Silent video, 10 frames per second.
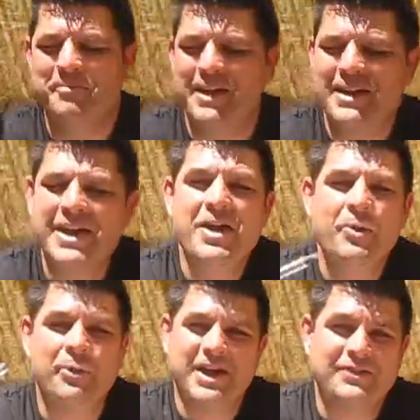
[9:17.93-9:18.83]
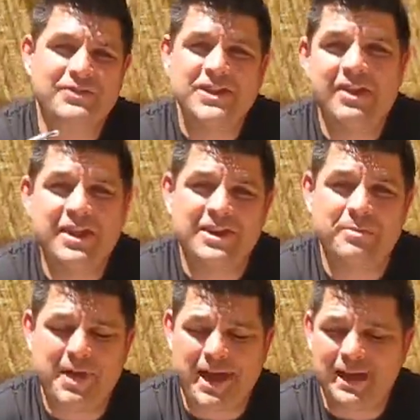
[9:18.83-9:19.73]
But when I've done that in the
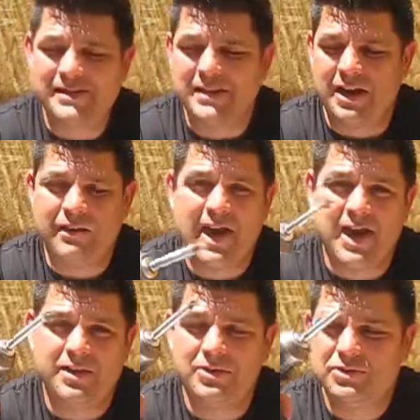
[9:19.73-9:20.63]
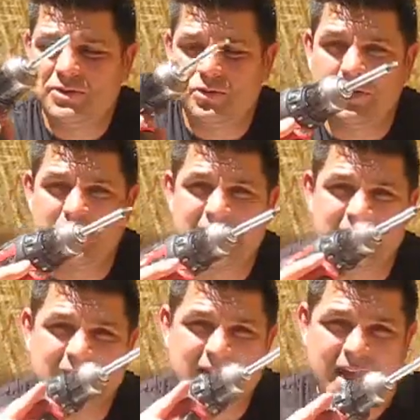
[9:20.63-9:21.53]
past, and I've had drills
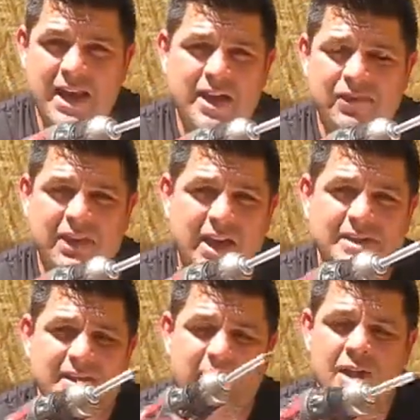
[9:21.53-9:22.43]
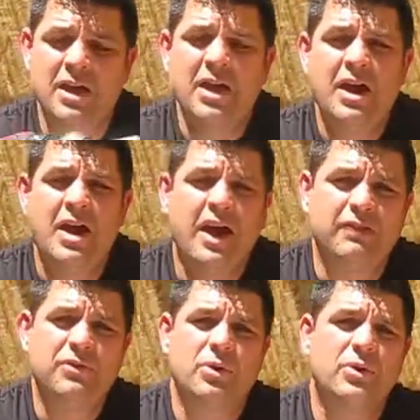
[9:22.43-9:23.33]
that did not have a lock setting,
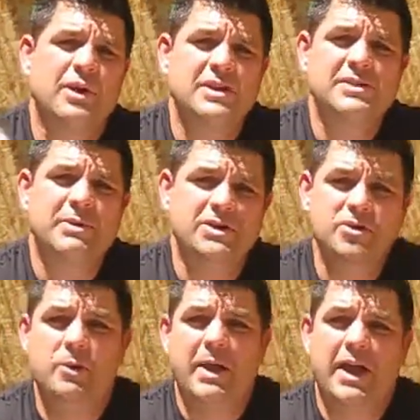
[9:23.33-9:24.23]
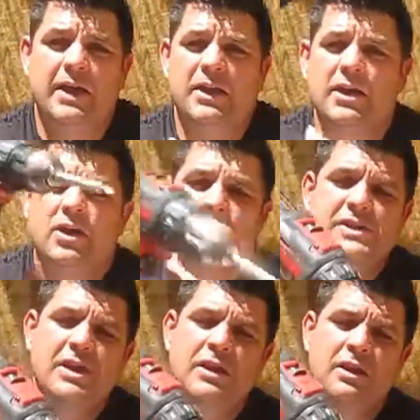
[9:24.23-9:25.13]
I've thrown it into my tool bag, it goes
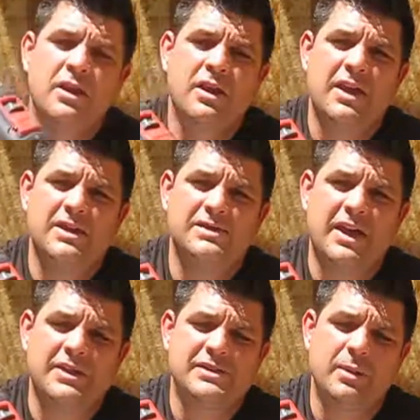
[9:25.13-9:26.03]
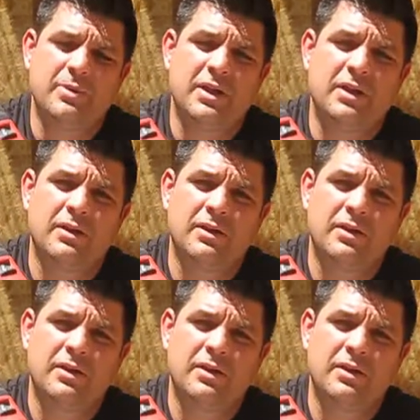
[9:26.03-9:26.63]
in, hits on something,